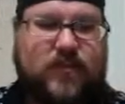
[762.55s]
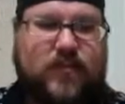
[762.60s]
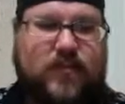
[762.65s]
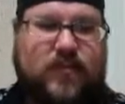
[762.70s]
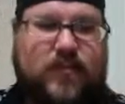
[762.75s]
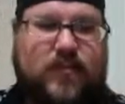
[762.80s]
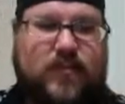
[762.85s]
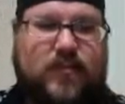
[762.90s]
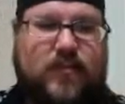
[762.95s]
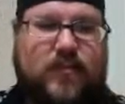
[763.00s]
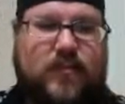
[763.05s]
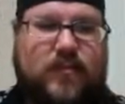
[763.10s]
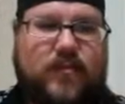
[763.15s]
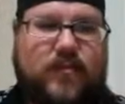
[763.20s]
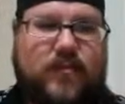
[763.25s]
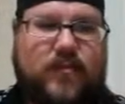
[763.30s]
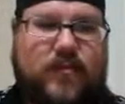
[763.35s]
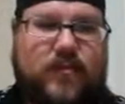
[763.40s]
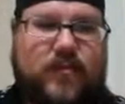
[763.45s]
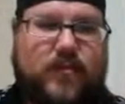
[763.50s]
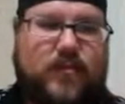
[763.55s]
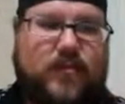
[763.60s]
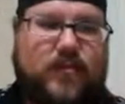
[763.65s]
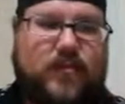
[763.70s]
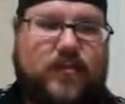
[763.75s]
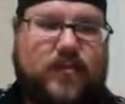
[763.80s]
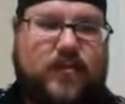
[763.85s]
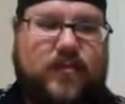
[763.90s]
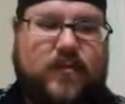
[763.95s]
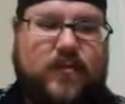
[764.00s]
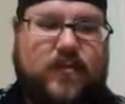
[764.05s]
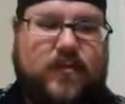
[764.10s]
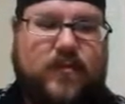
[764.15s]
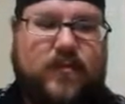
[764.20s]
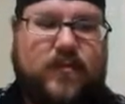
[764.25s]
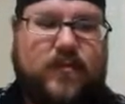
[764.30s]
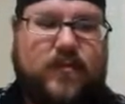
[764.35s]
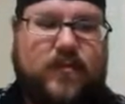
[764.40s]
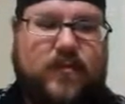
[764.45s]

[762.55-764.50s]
[no speech]